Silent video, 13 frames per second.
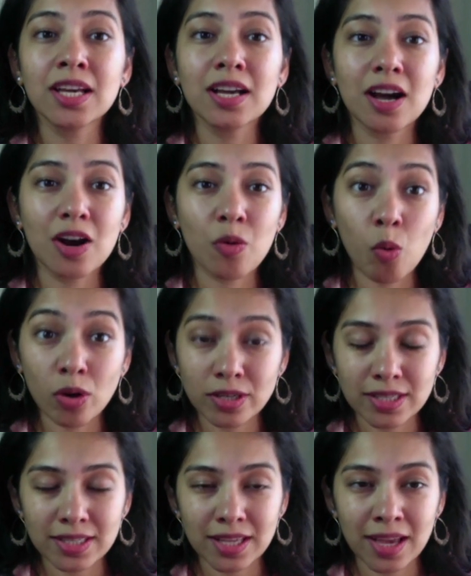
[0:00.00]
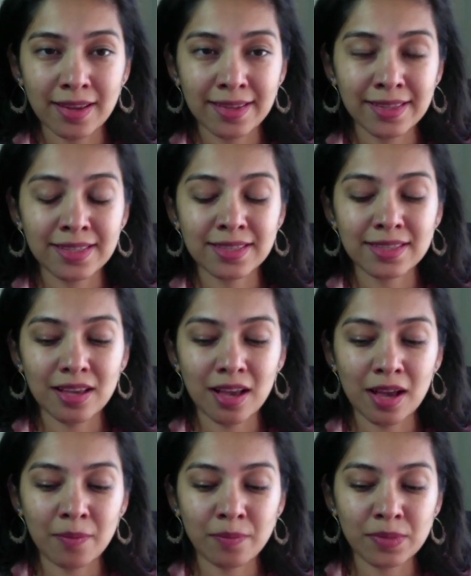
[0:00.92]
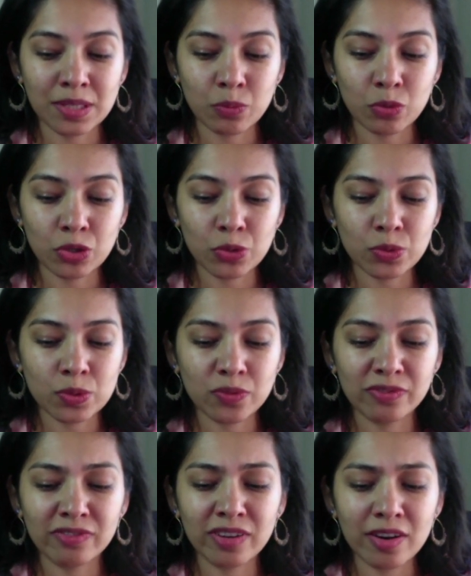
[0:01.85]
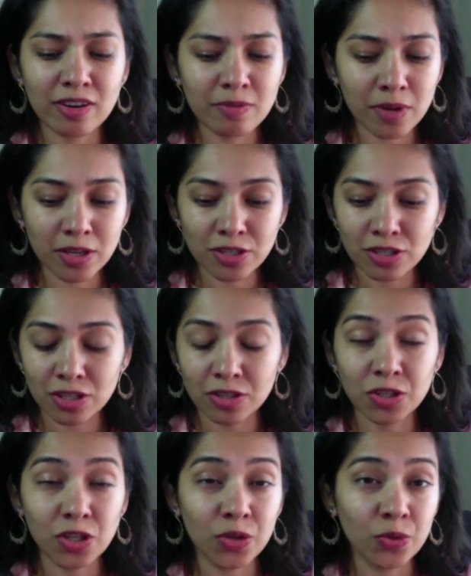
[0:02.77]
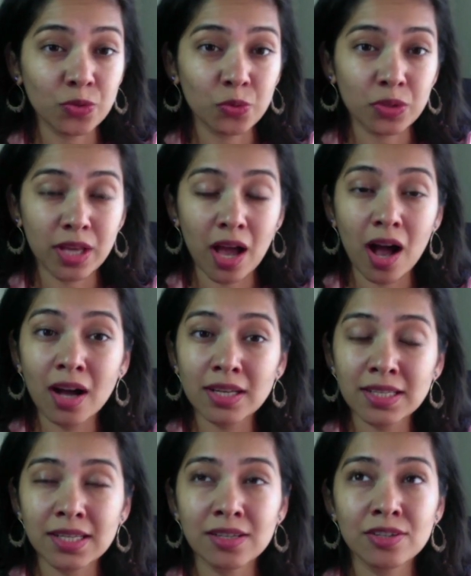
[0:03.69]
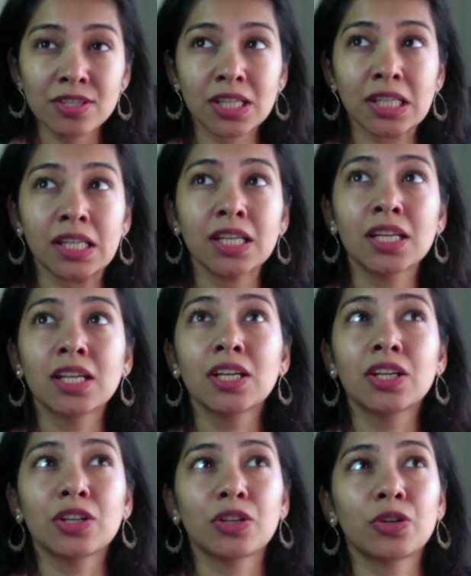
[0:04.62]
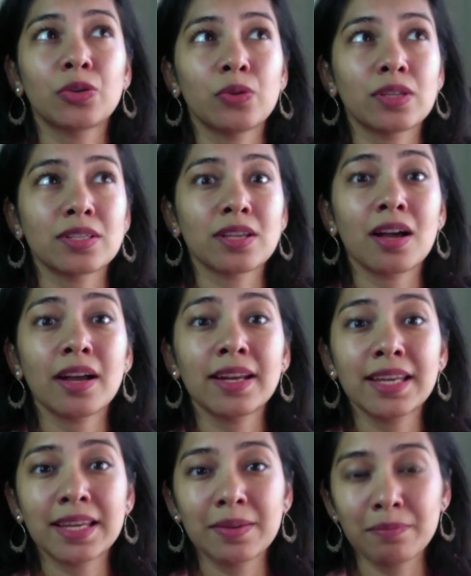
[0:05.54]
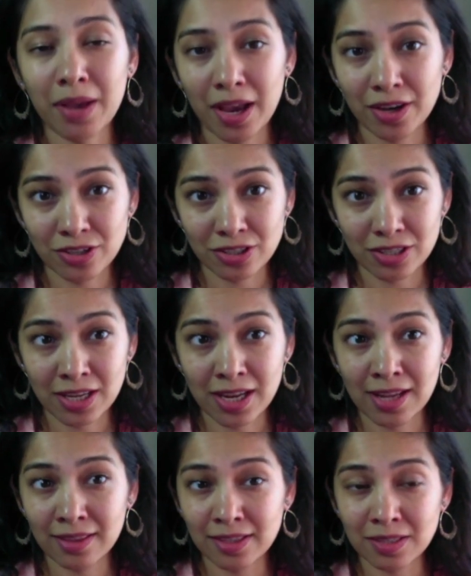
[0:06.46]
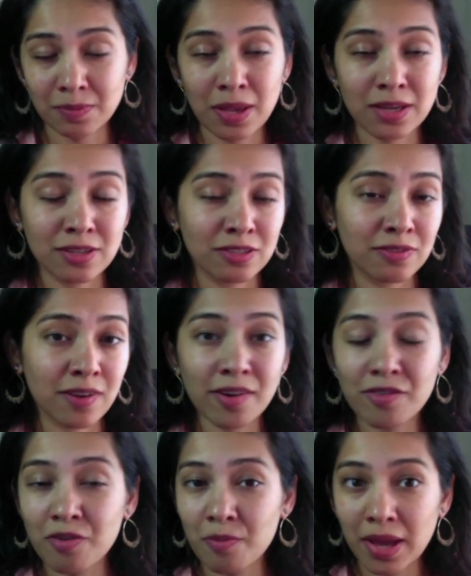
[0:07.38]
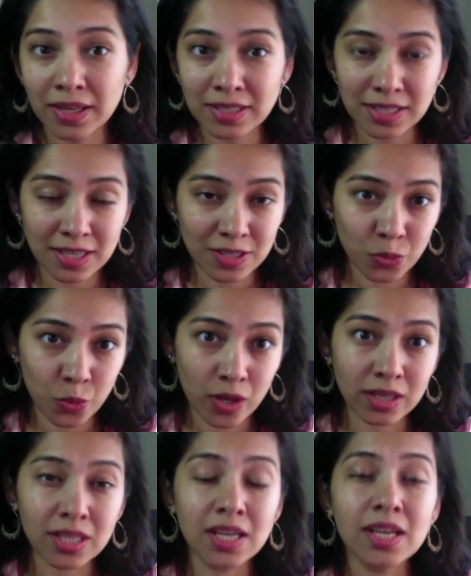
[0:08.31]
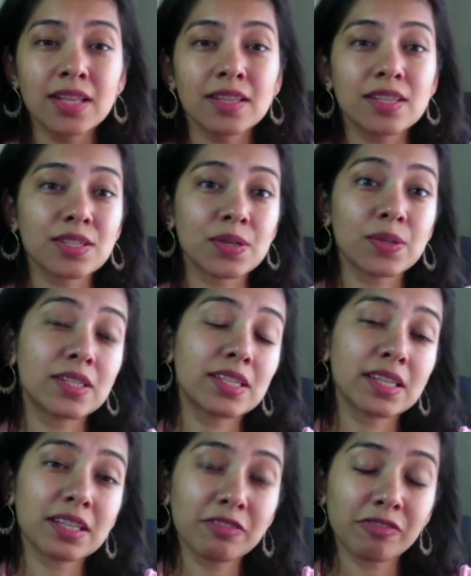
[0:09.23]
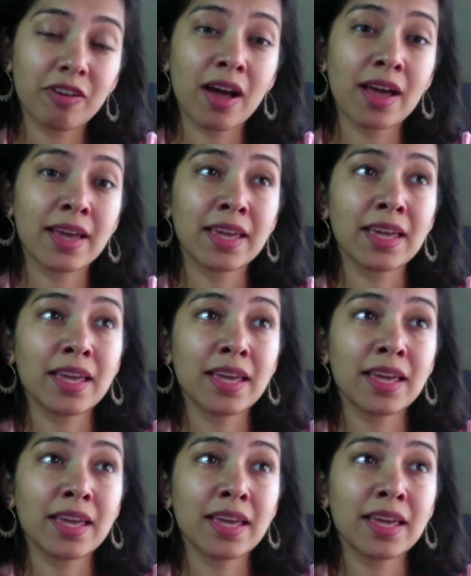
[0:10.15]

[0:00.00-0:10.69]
water signs, someone who's very much attuned with the heart energy, who is highly compassionate. This man is very romantic as well. This could signify